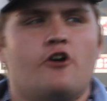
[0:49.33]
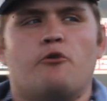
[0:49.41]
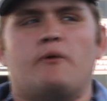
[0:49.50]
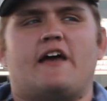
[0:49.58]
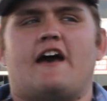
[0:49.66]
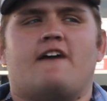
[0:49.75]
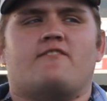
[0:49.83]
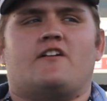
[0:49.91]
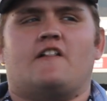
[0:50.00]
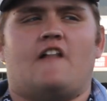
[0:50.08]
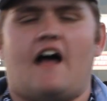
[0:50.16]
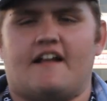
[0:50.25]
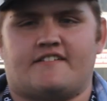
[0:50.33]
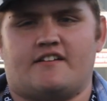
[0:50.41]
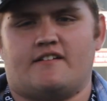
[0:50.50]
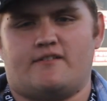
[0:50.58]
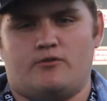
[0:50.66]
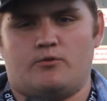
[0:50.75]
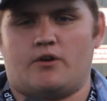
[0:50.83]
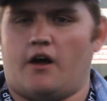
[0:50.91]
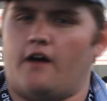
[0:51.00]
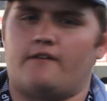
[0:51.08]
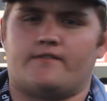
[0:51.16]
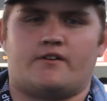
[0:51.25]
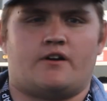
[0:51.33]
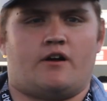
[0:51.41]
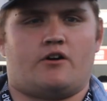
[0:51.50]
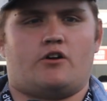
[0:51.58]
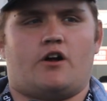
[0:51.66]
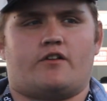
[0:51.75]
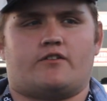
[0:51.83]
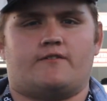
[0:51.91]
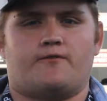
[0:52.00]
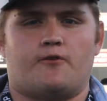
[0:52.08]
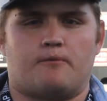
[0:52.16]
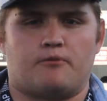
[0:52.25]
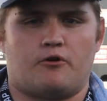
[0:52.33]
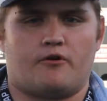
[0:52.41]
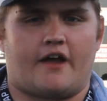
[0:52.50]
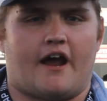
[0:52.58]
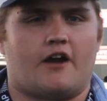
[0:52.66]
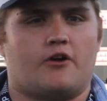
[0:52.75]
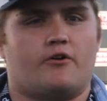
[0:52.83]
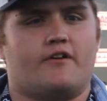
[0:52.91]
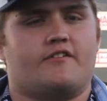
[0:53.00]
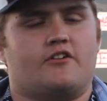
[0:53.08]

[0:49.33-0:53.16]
We have a lot to cover across the four pro categories,